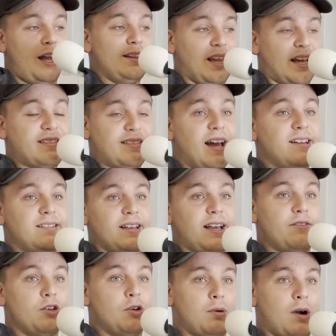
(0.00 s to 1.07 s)
like tents. I have
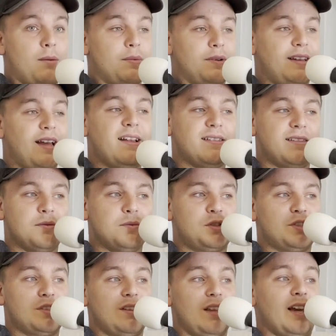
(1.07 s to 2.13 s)
no problem with tents. It was
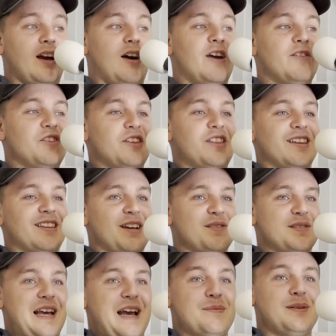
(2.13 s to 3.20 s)
just like everything that was
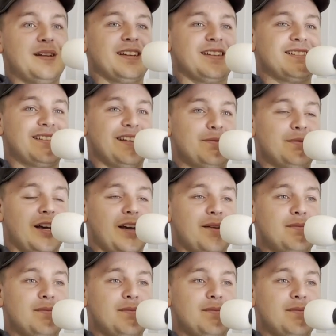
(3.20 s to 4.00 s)
happening at the same time.